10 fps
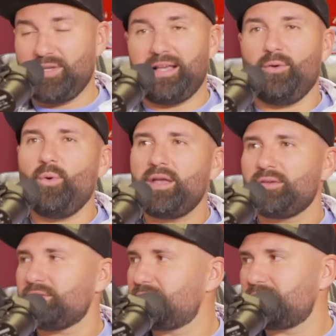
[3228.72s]
like
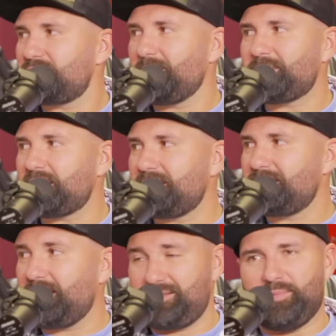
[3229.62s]
oils or something. It,
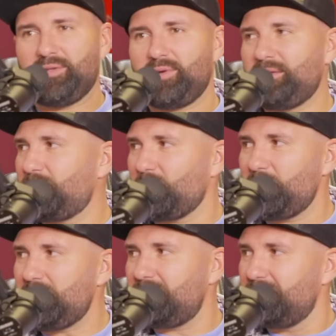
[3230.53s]
I smelled great for a
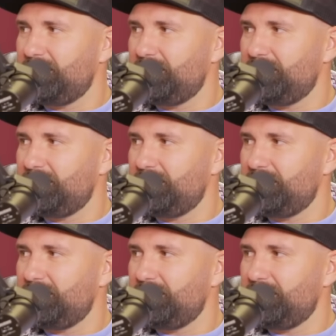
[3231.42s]
week.